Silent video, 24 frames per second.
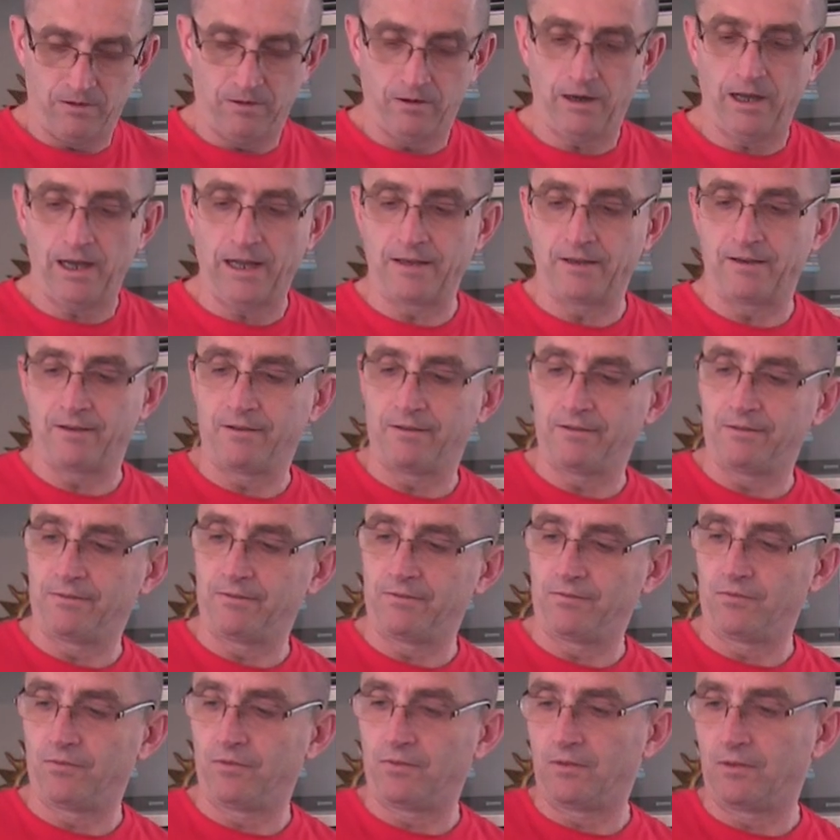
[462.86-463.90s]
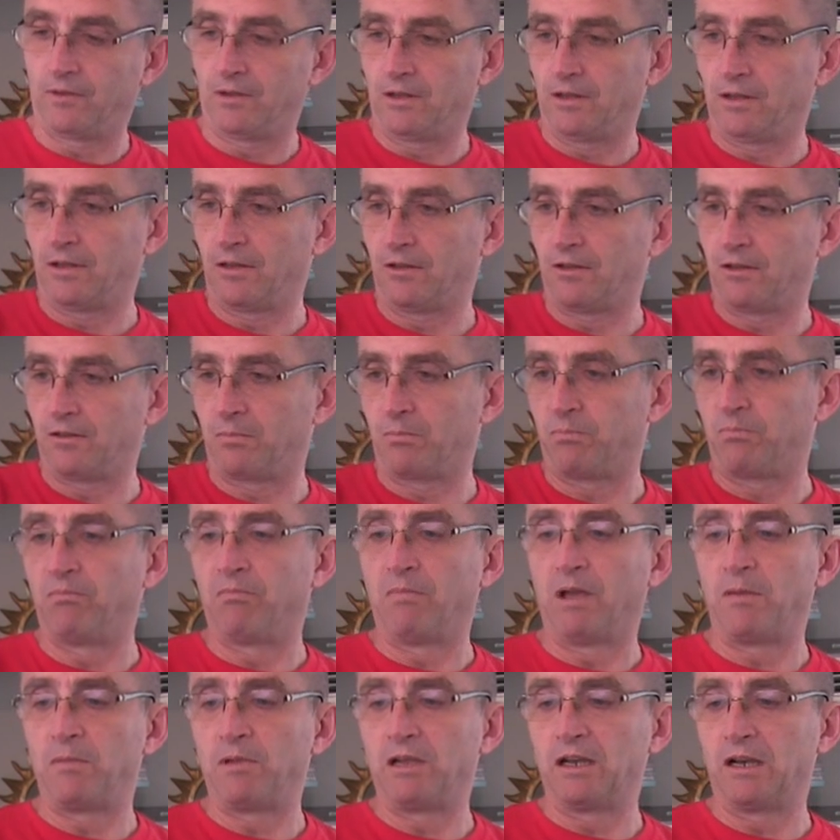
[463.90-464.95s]
All right. It's
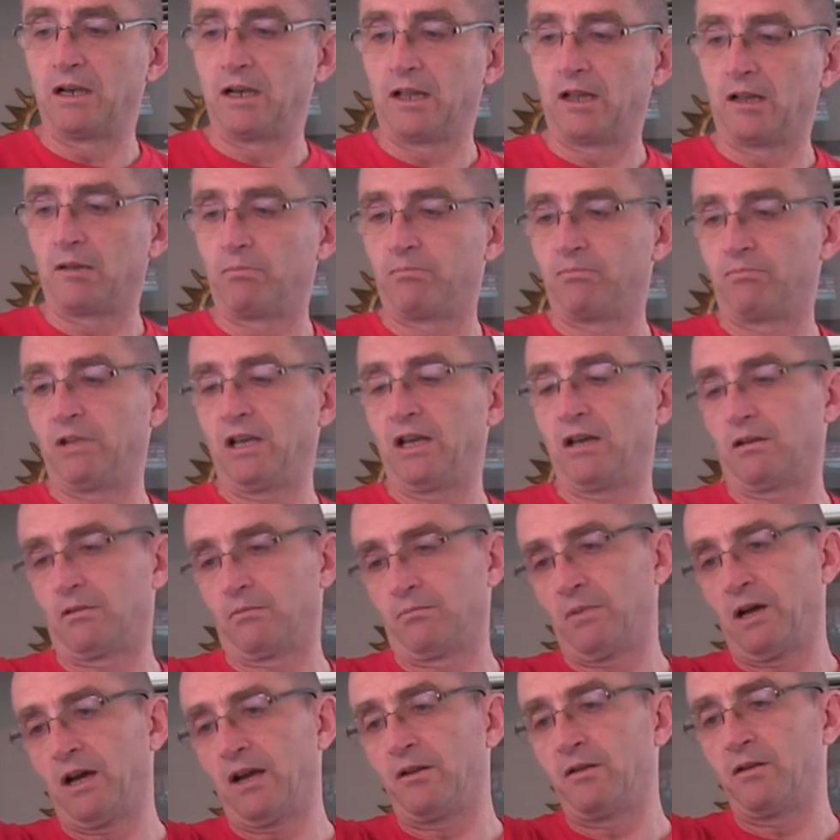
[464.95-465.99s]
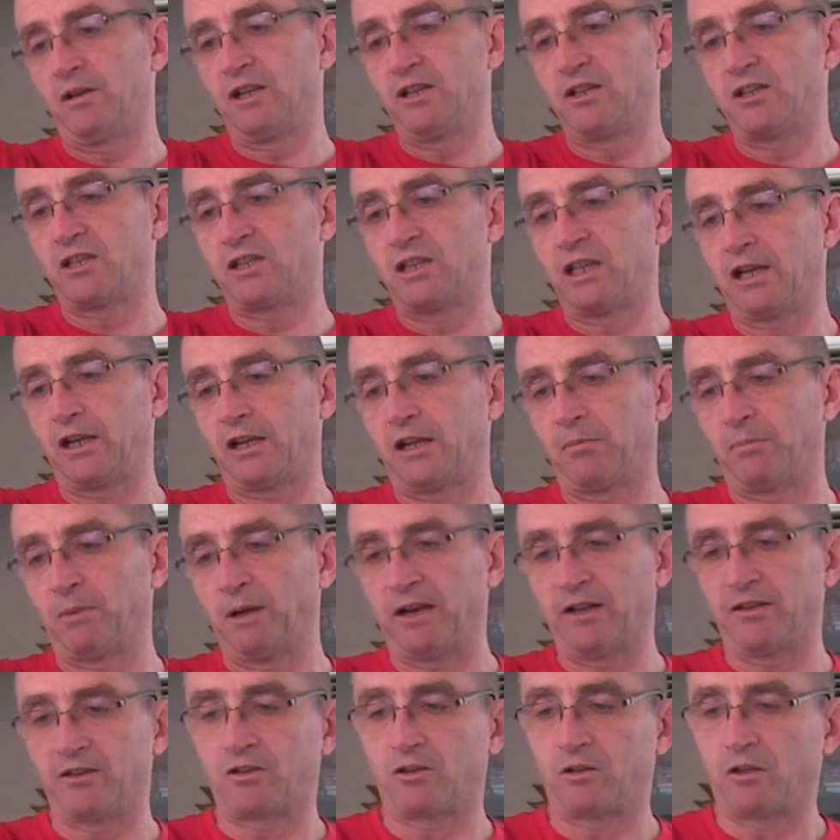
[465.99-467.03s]
maybe a little, yeah, about an inch thick,
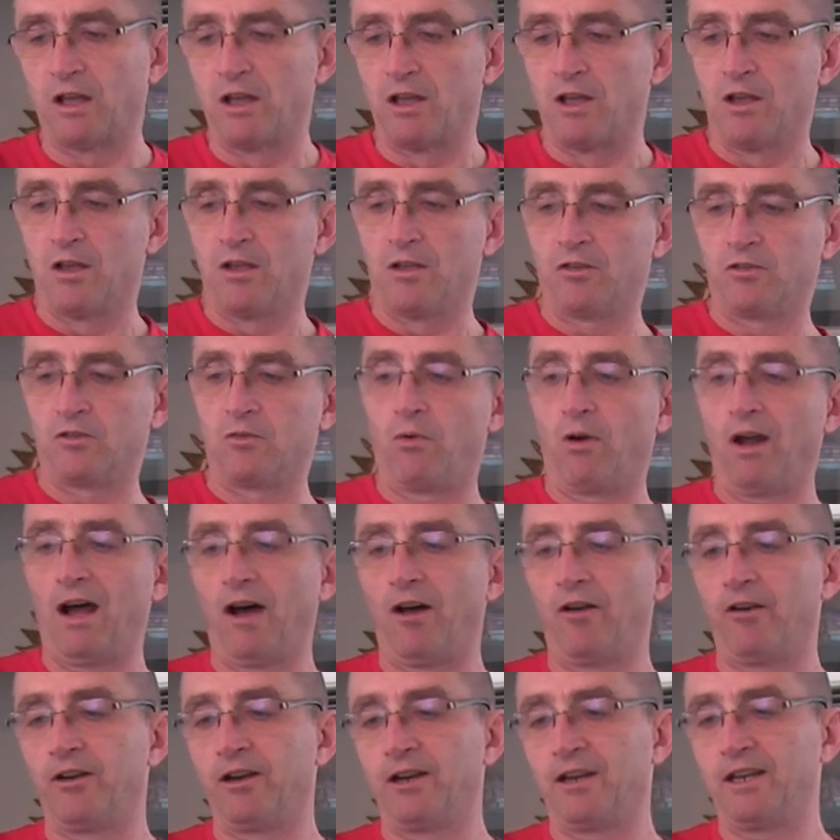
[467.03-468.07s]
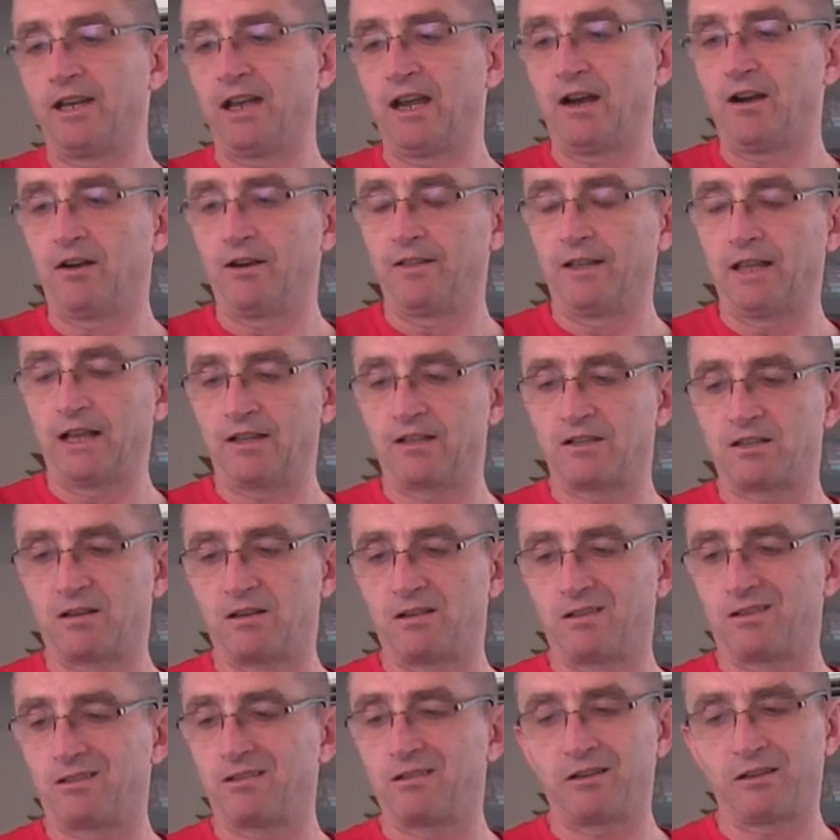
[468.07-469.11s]
but it's, it's rounded here and that,
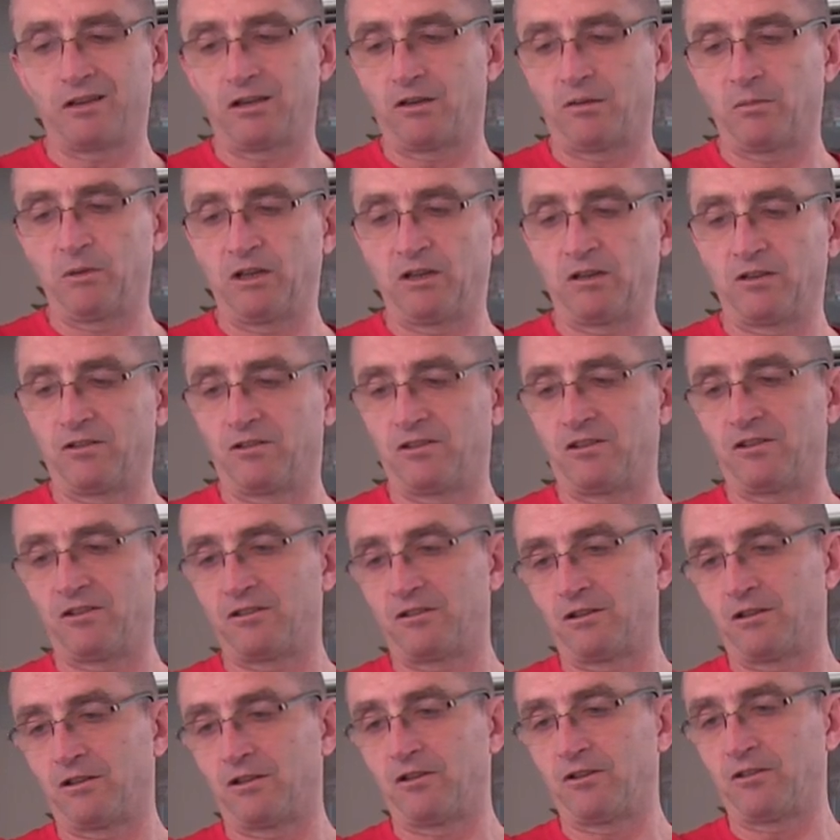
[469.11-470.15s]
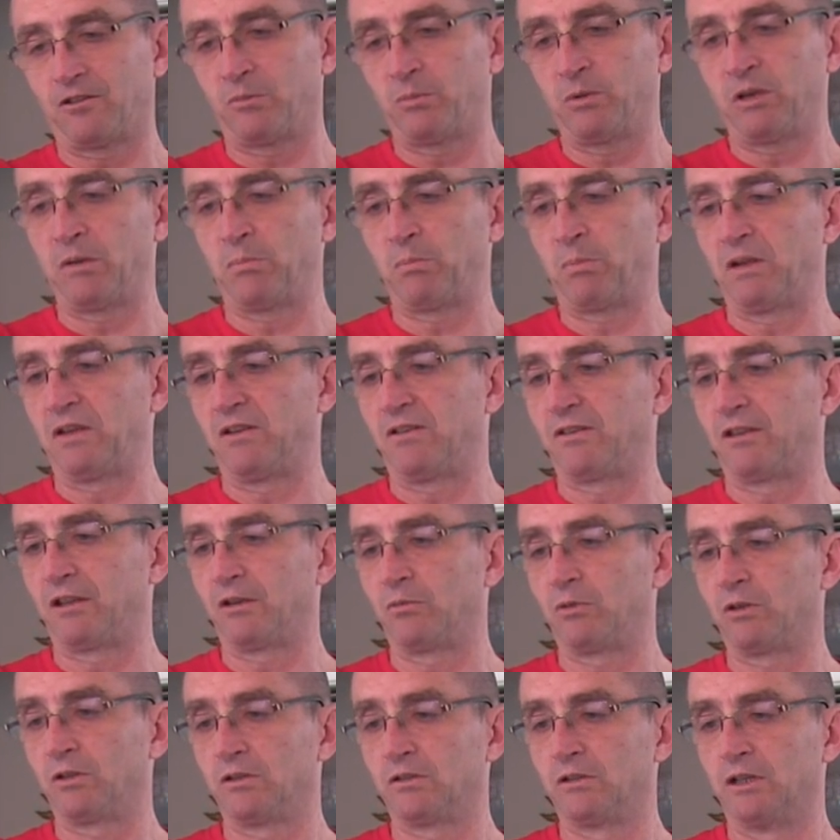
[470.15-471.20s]
so it's not going to be consistent. This will be a piece
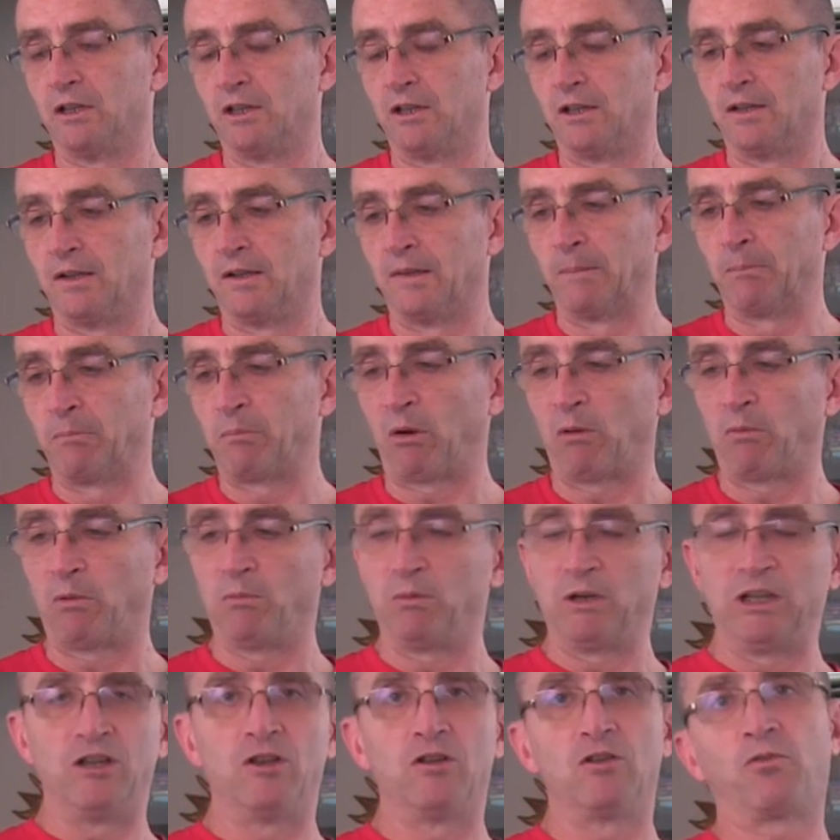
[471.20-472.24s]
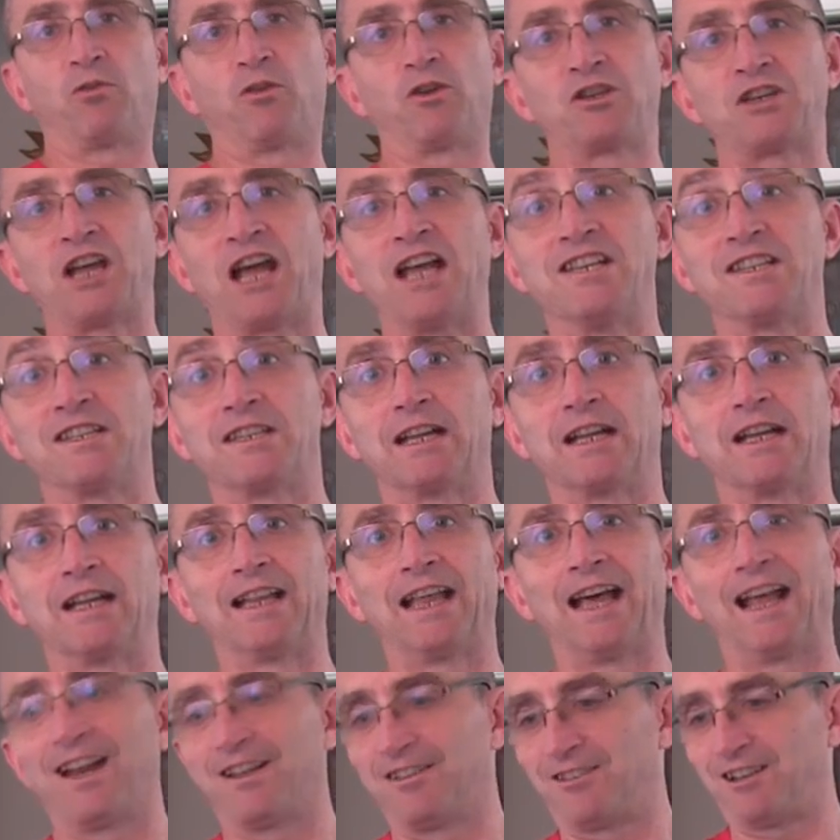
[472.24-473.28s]
that we'll probably use for tasting
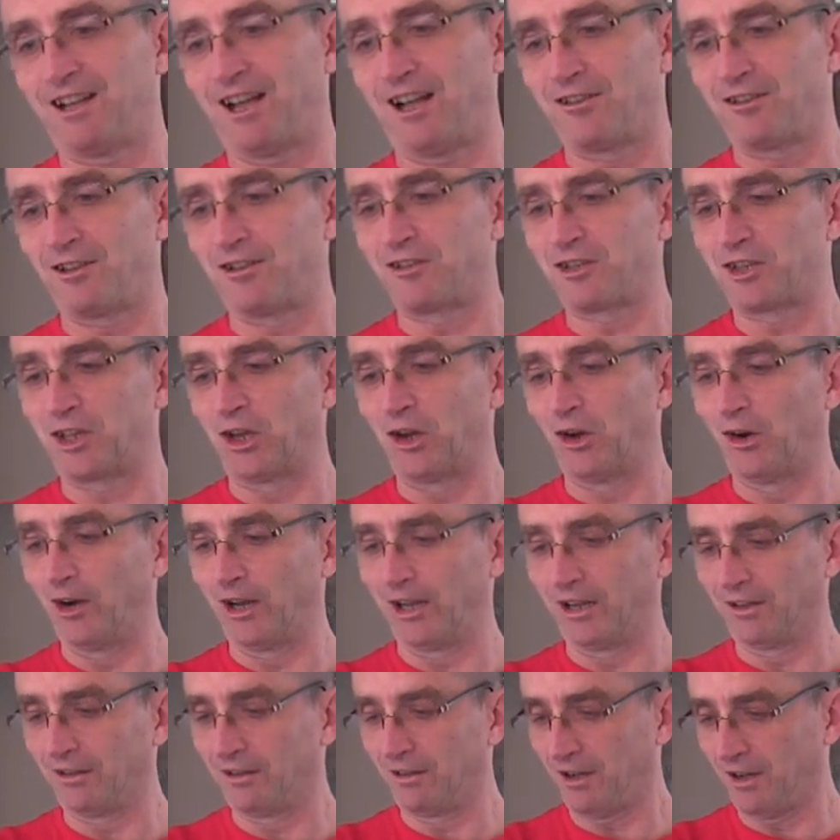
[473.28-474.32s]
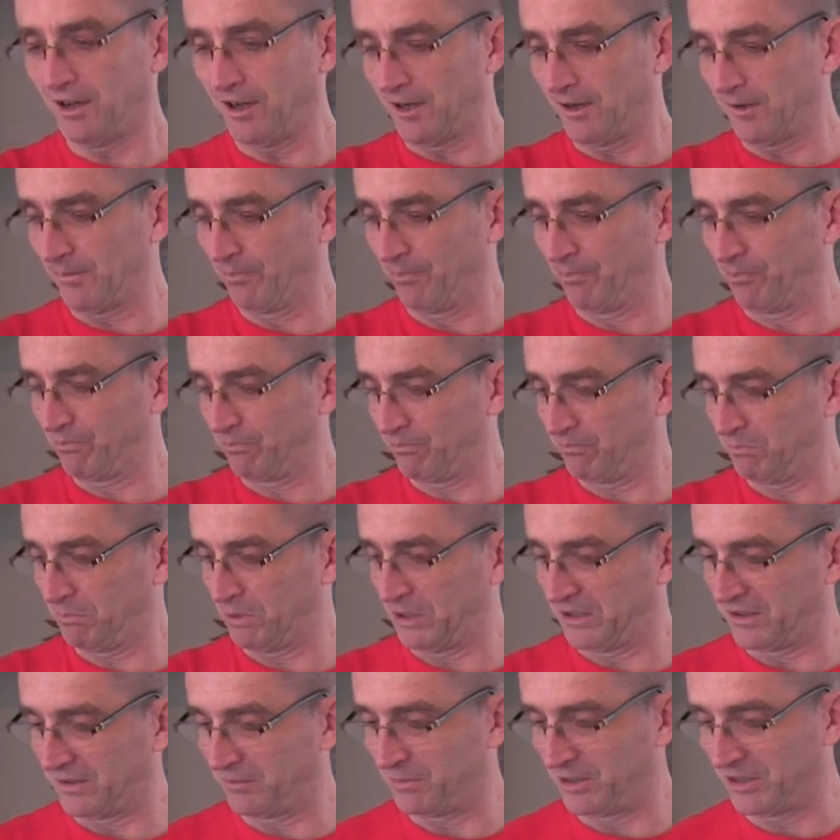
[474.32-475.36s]
in that as, as it's curing, um,
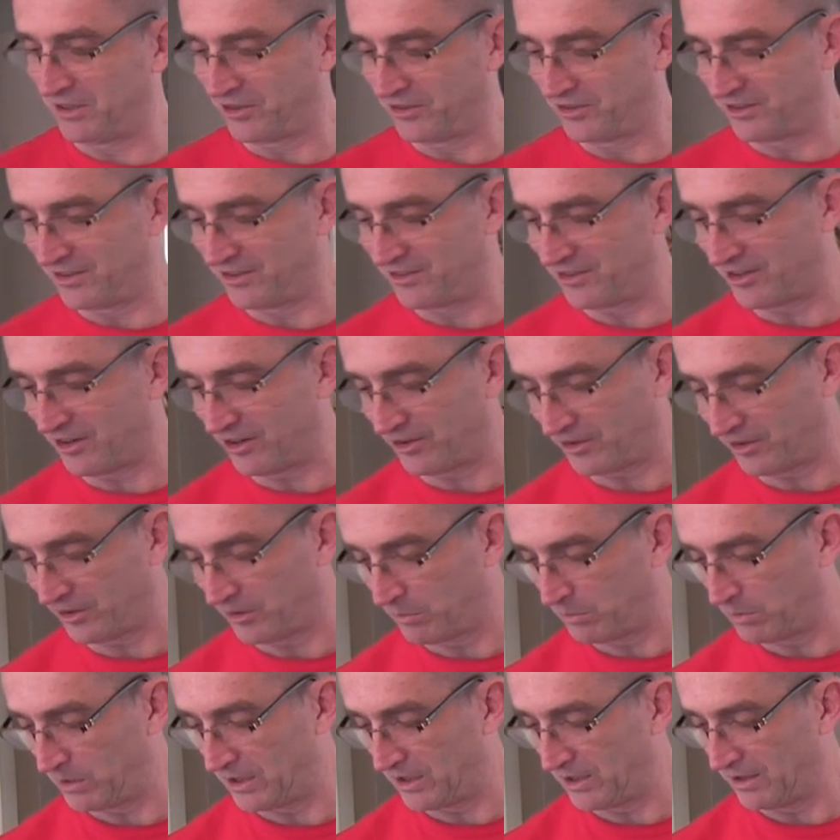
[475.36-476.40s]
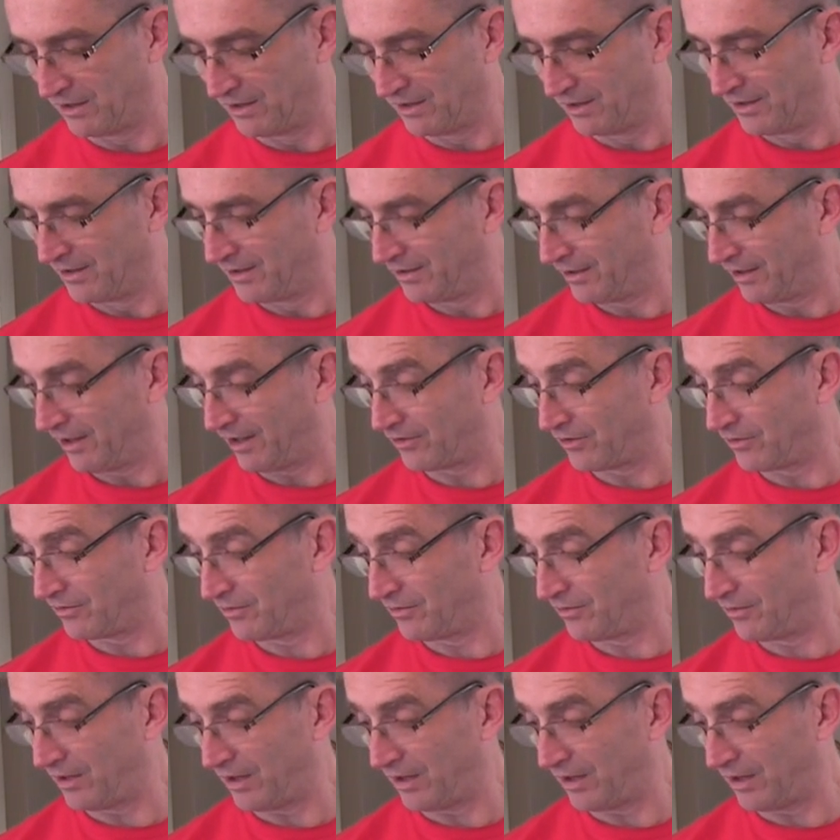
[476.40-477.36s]
because it's not going to be as,